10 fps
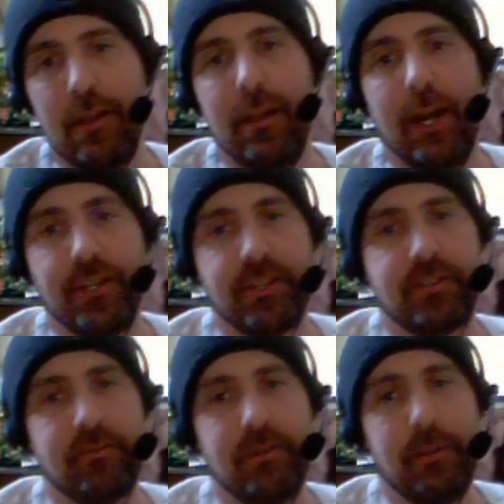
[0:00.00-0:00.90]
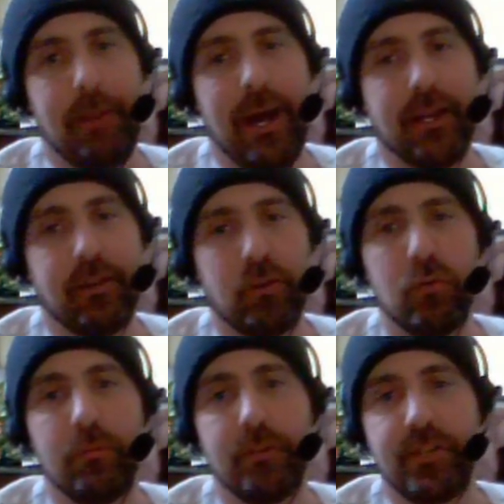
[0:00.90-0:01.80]
I just threw in the packet of
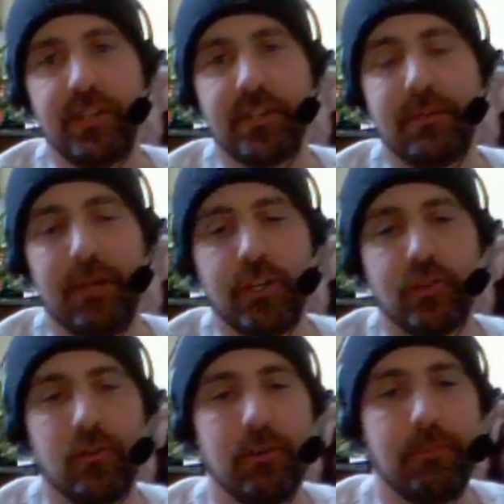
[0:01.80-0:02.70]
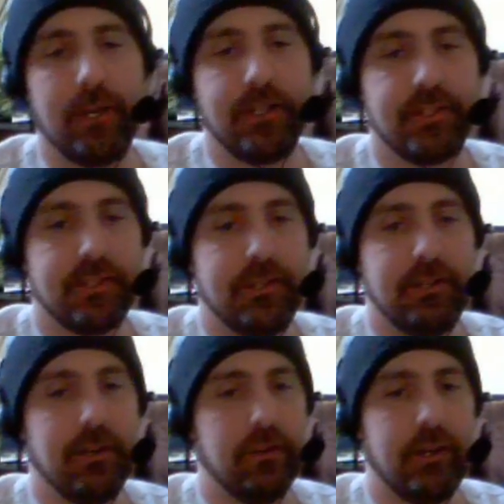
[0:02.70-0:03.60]
Cooper's yeast to make sure. But it's
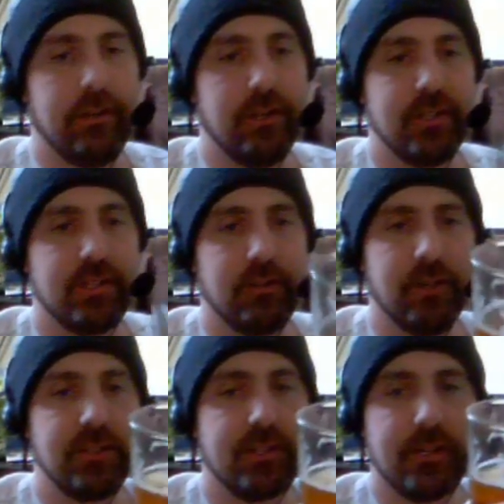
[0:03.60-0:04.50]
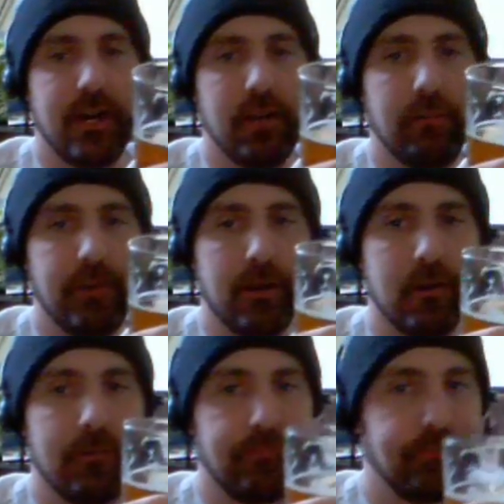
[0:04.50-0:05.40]
a nice light style
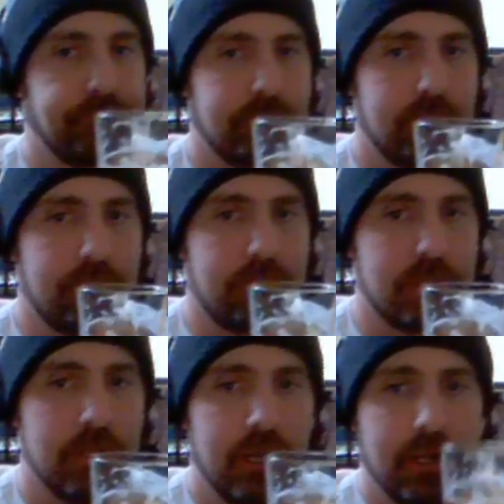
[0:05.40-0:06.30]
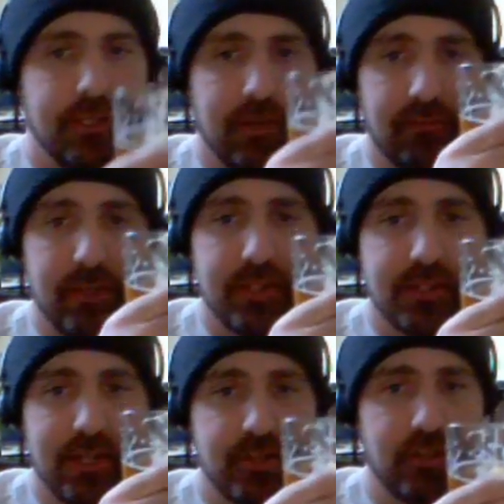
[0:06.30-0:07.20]
beer. Definitely a
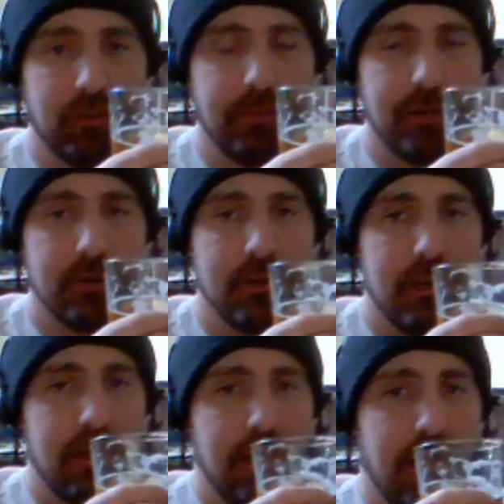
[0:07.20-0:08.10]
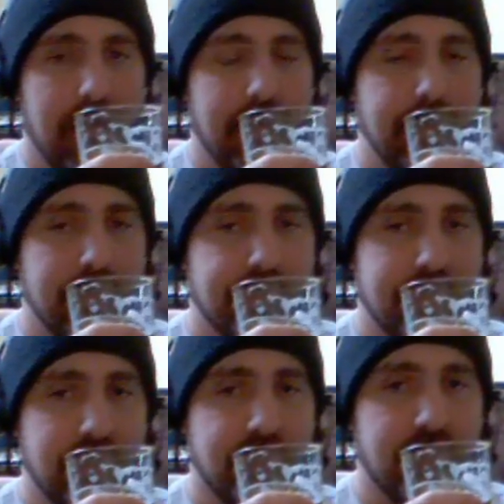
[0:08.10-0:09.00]
sessional beer and a
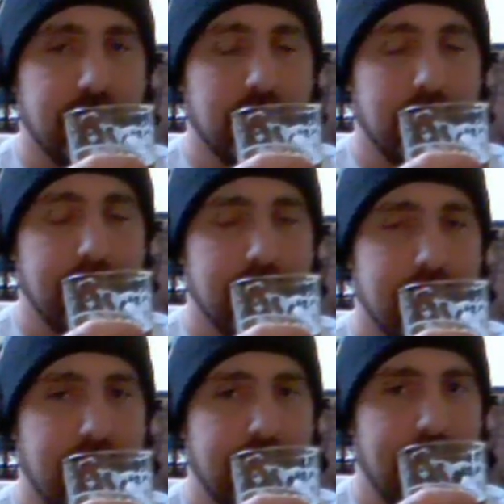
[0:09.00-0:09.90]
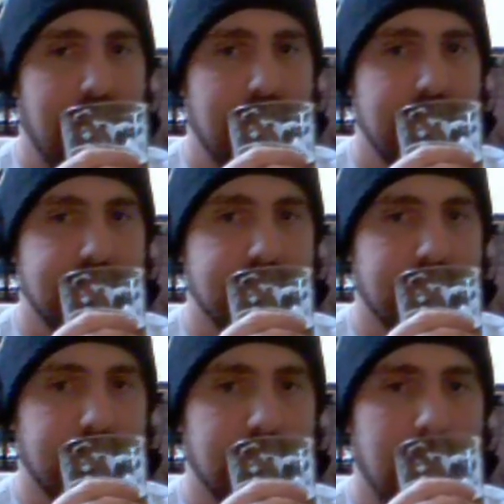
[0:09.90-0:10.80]
sessionable beer. And it has a
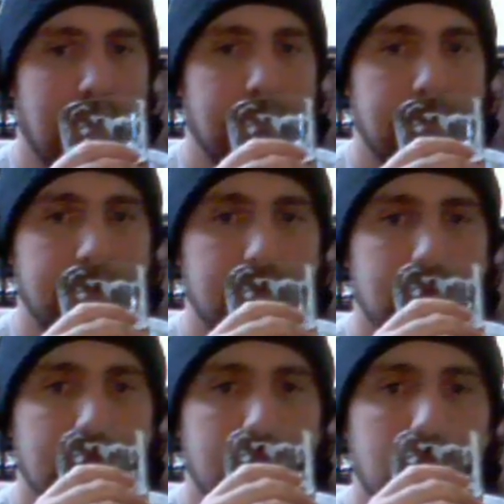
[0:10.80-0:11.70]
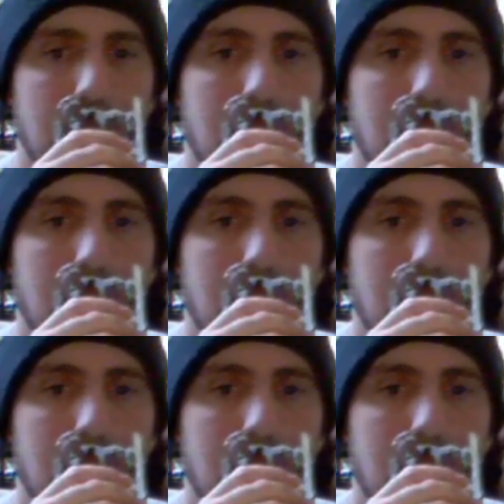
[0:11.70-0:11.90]
little hop bite to it, too.